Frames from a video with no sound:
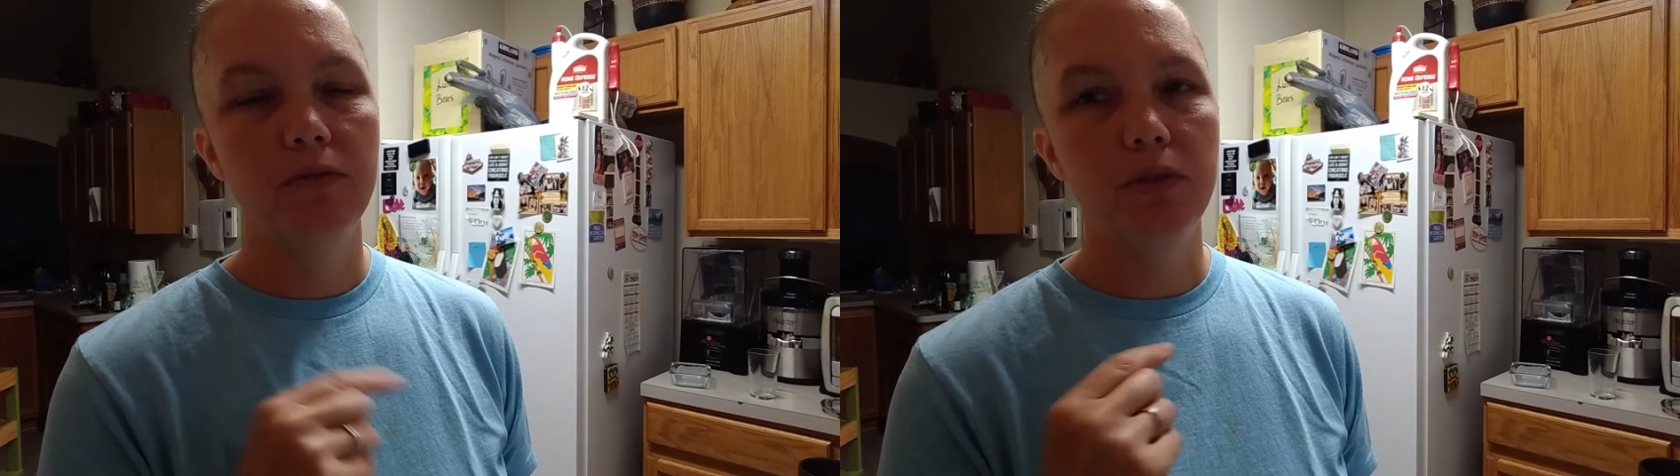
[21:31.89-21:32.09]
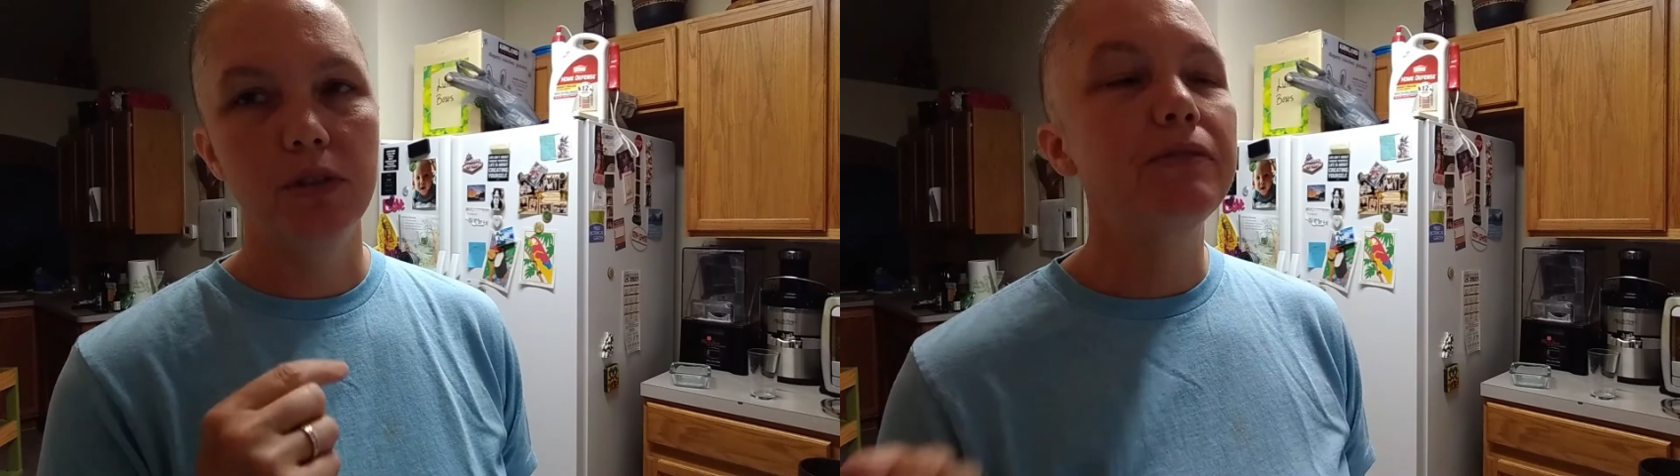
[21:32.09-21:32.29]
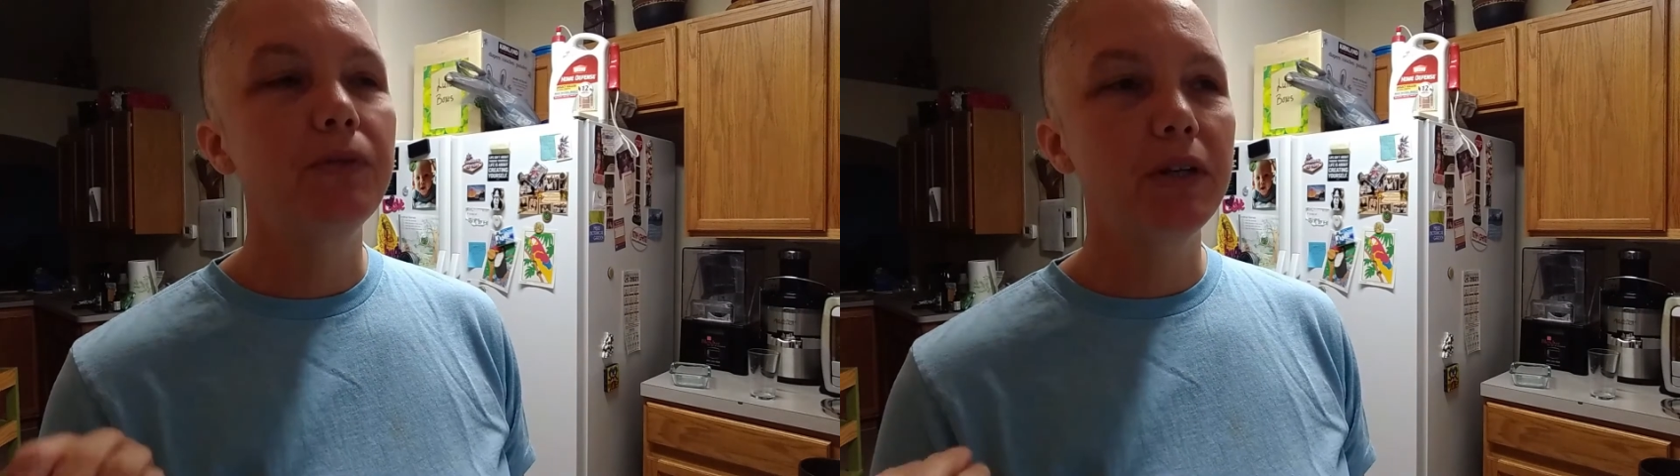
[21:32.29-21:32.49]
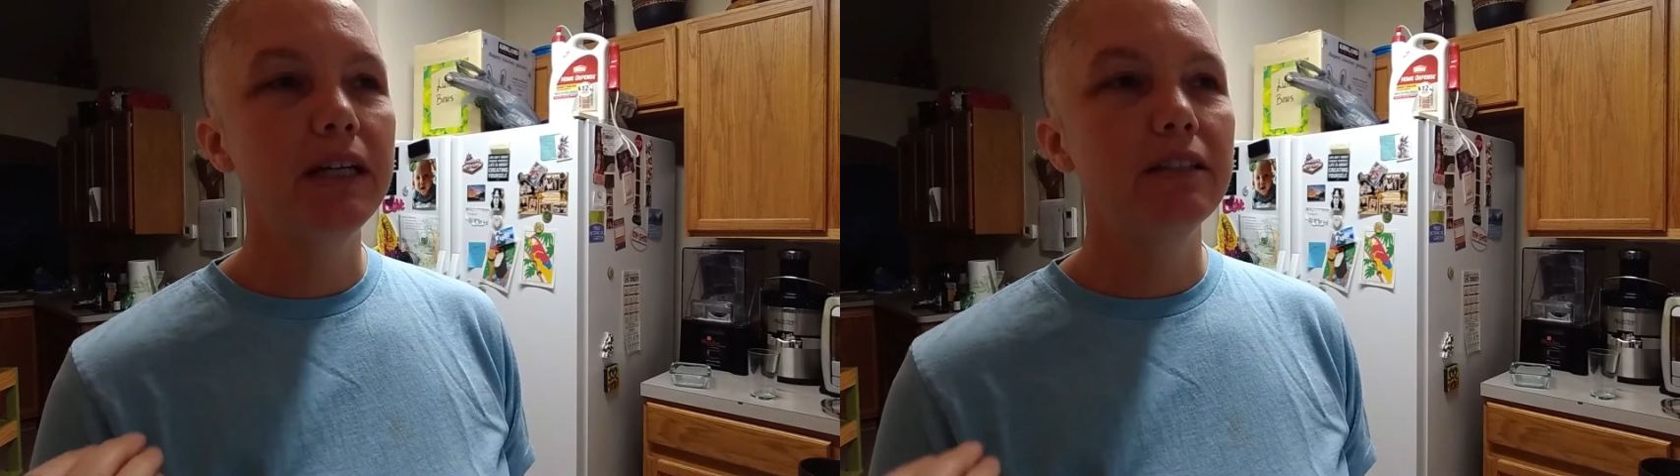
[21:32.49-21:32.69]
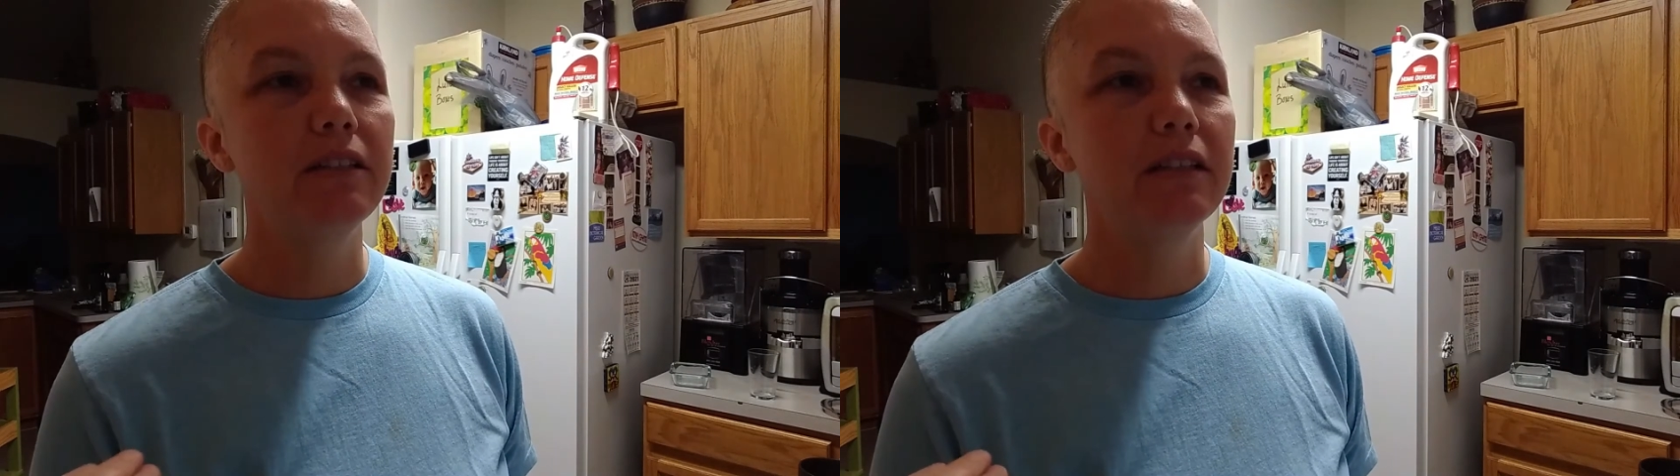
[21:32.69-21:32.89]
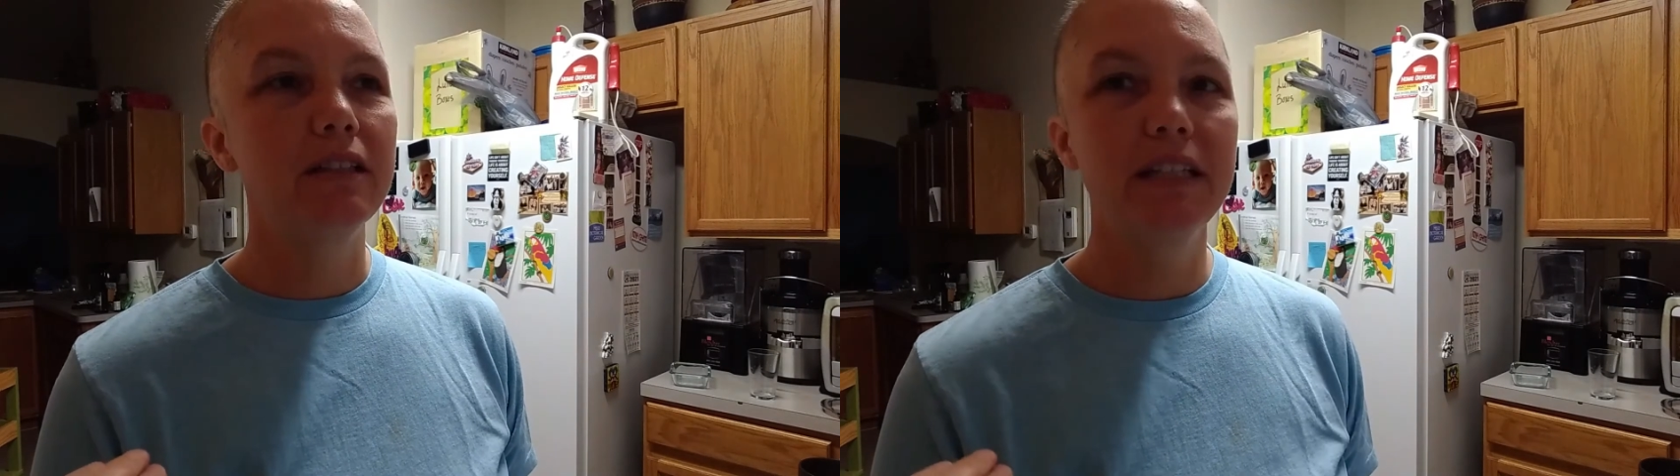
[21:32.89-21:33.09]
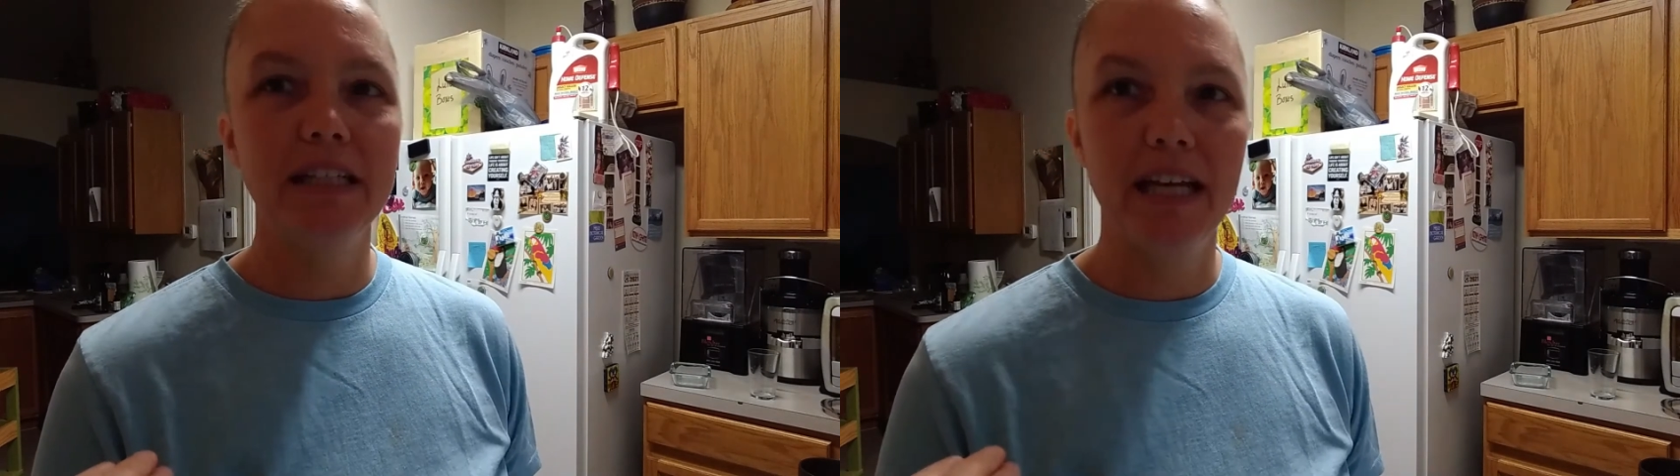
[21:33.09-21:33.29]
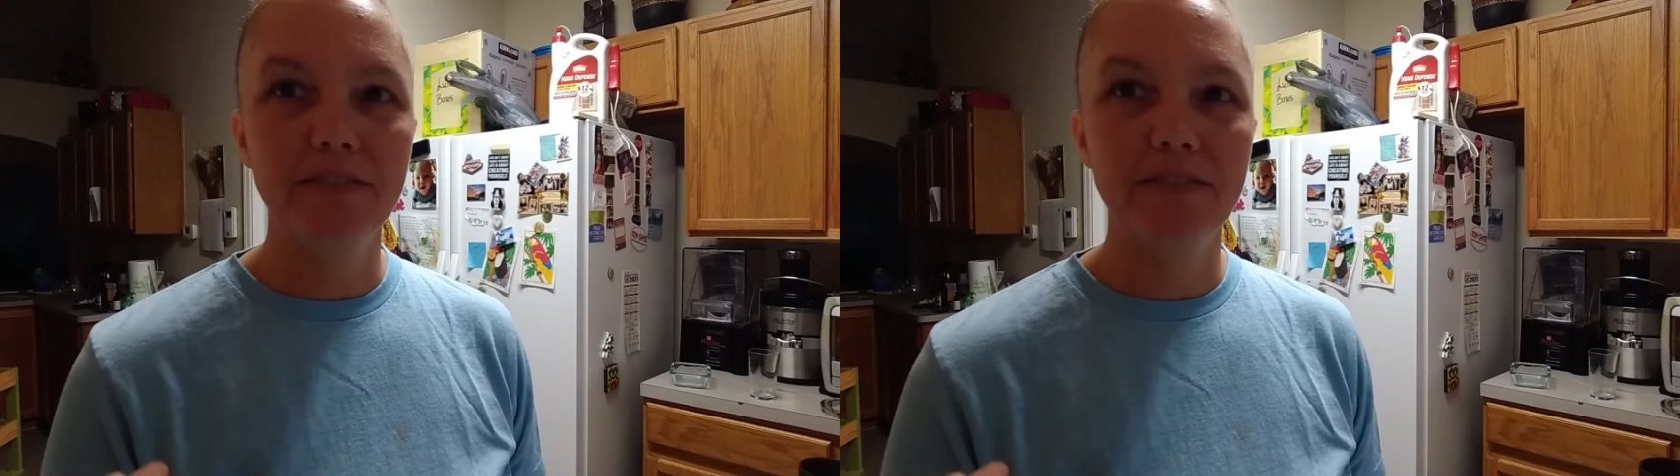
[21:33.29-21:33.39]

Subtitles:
Nordic. Before getting to the clinic,